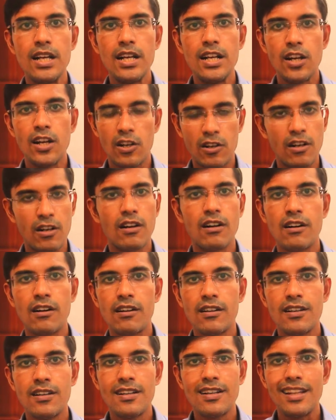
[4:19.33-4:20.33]
or her,
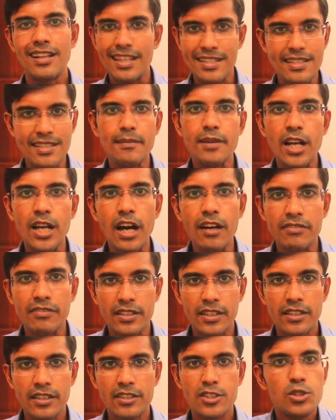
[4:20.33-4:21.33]
let's have a
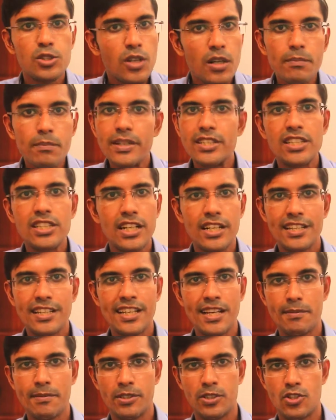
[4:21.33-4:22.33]
coffee. Do not mention anything
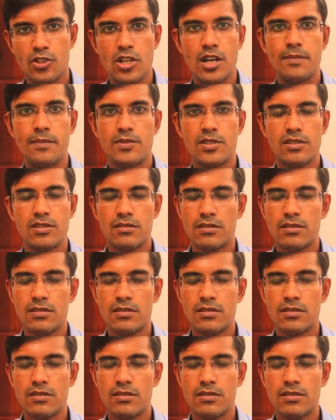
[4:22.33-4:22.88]
about the jobs.